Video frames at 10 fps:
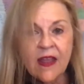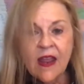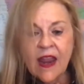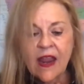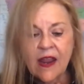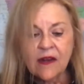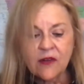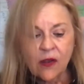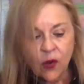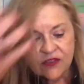And
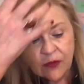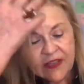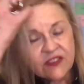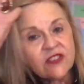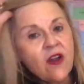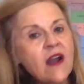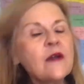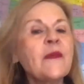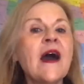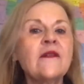so let's talk
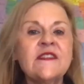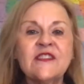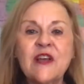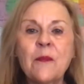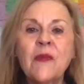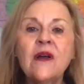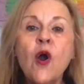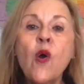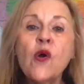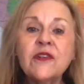about some
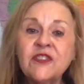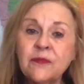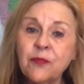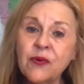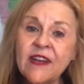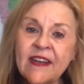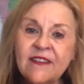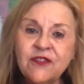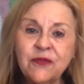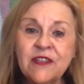horse
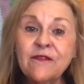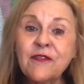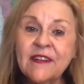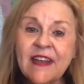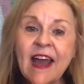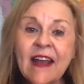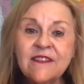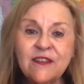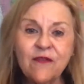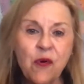breeds or different kinds
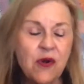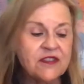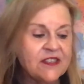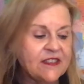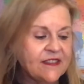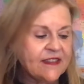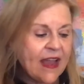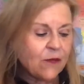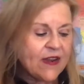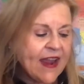of horses that
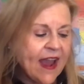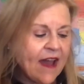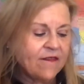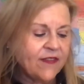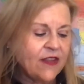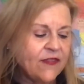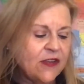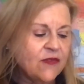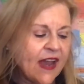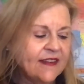we have in the
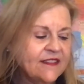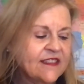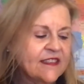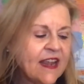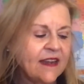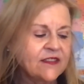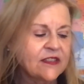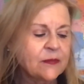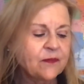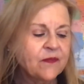United States.
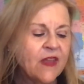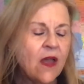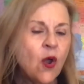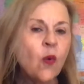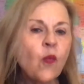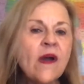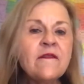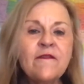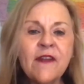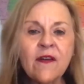One
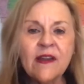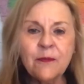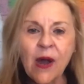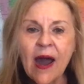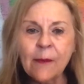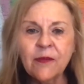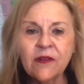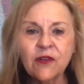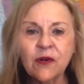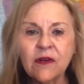very
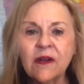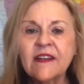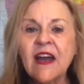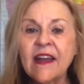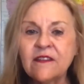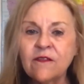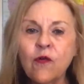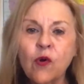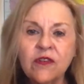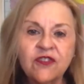popular kind of
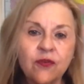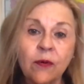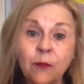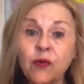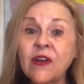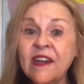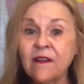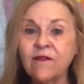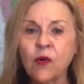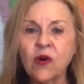horse or breed
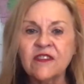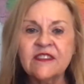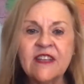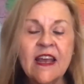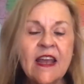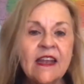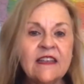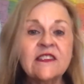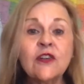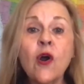of horse
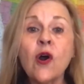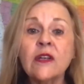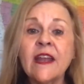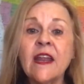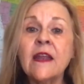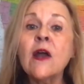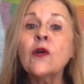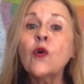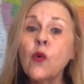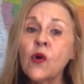is called a
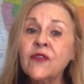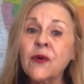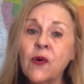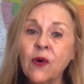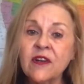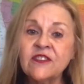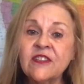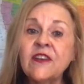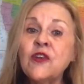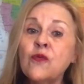quarter horse,
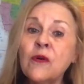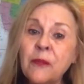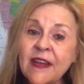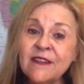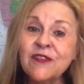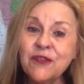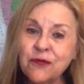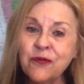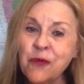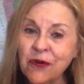and you will meet two
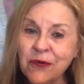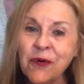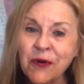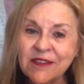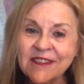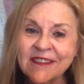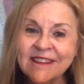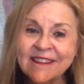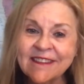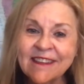quarter
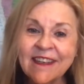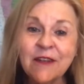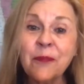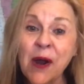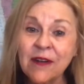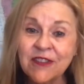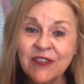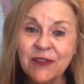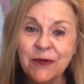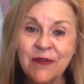horses in part
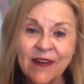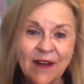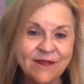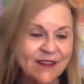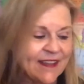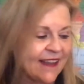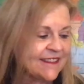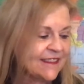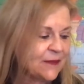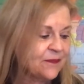2 of the
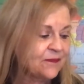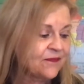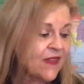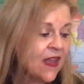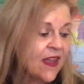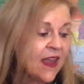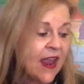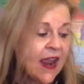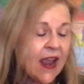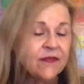lesson.
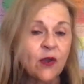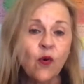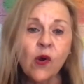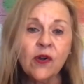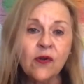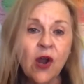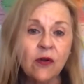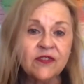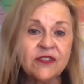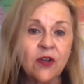And the quarter
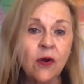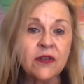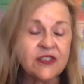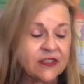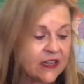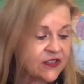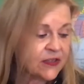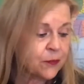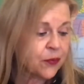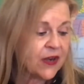horse is a
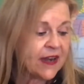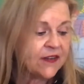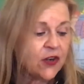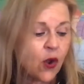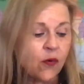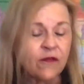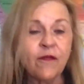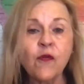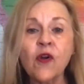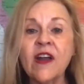breed known
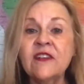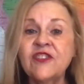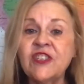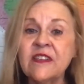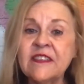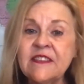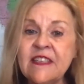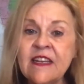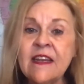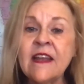for
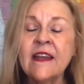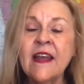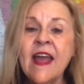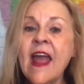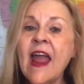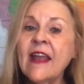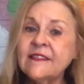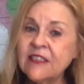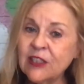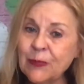agility and
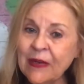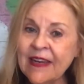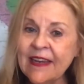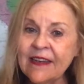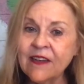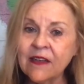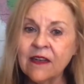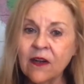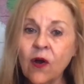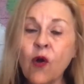speed
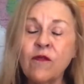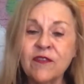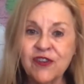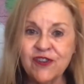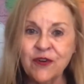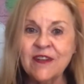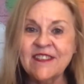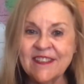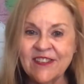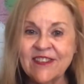over short
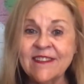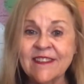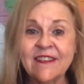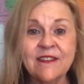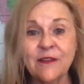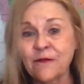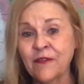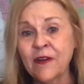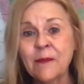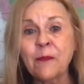distances. They're
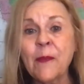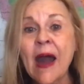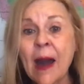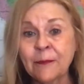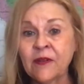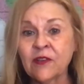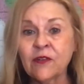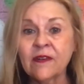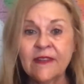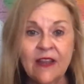very popular
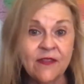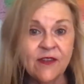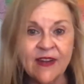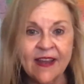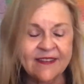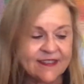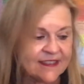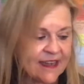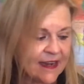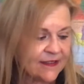in the United
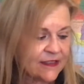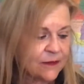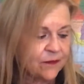States.